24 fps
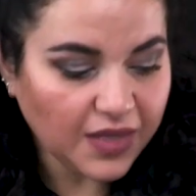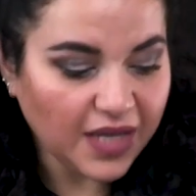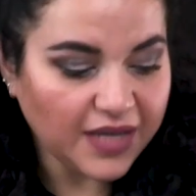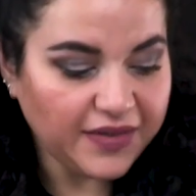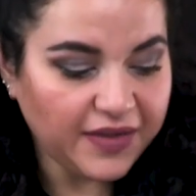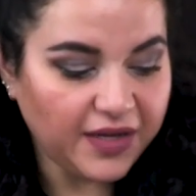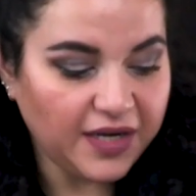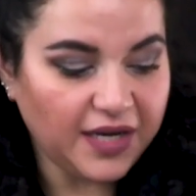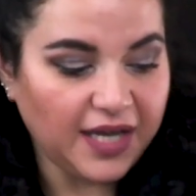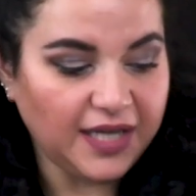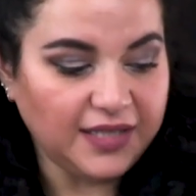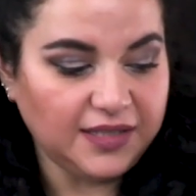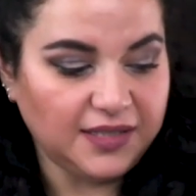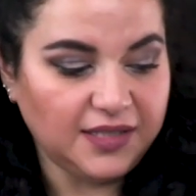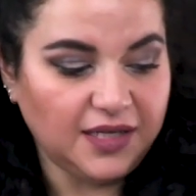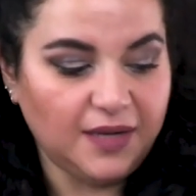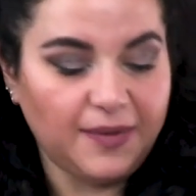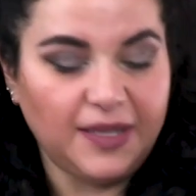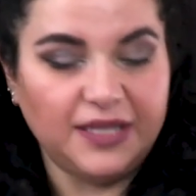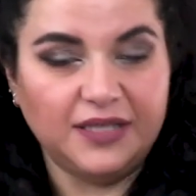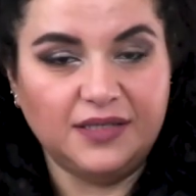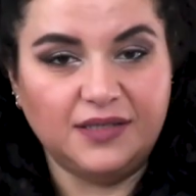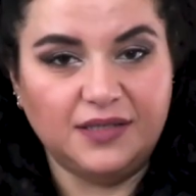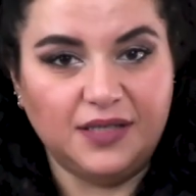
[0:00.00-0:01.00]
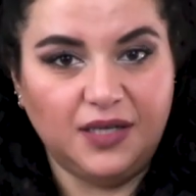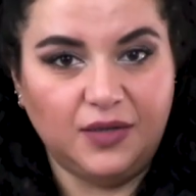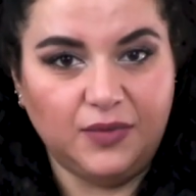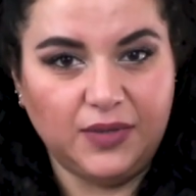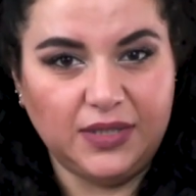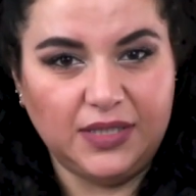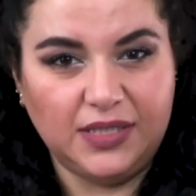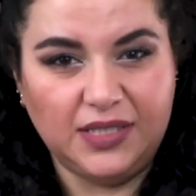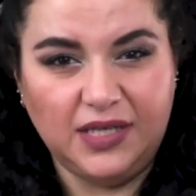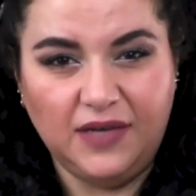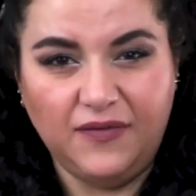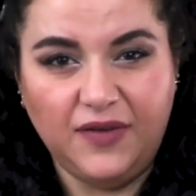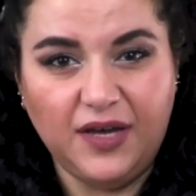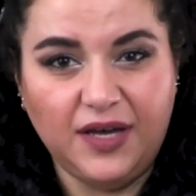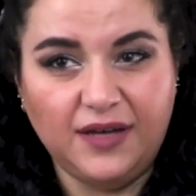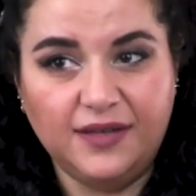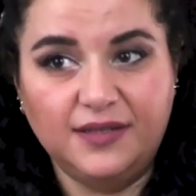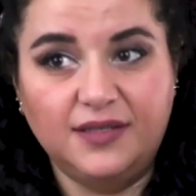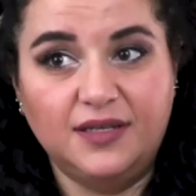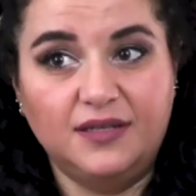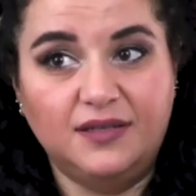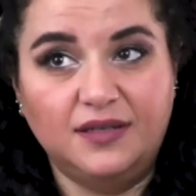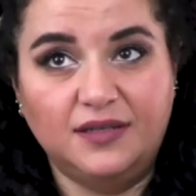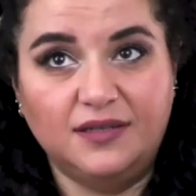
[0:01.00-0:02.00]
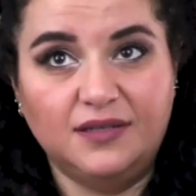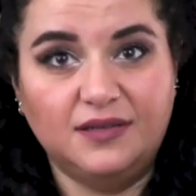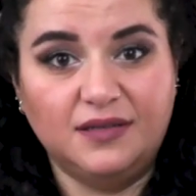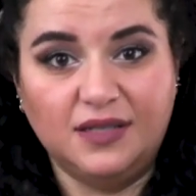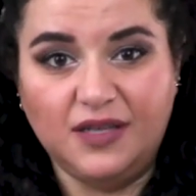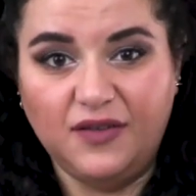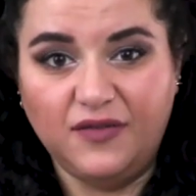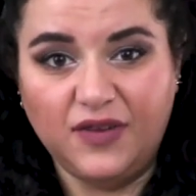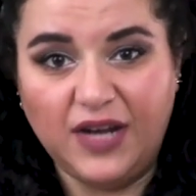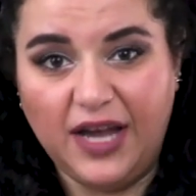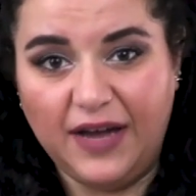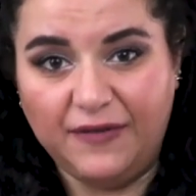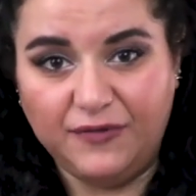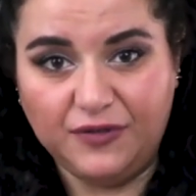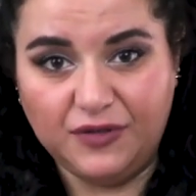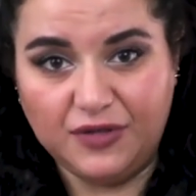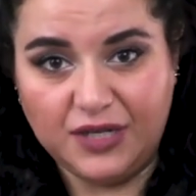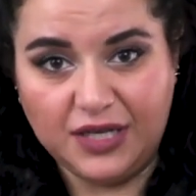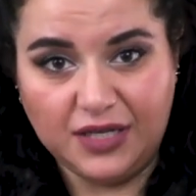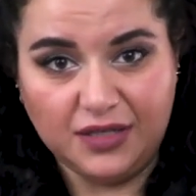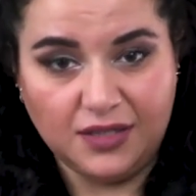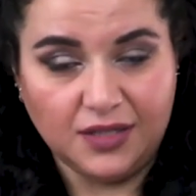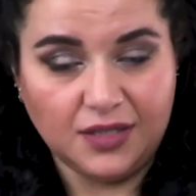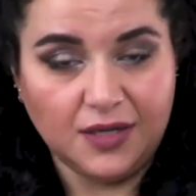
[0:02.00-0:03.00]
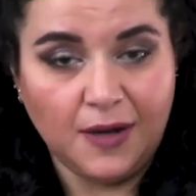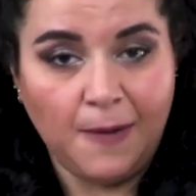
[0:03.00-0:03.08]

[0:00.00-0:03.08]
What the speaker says: And the nice thing about this liquid stevia is it doesn't leave an aftertaste.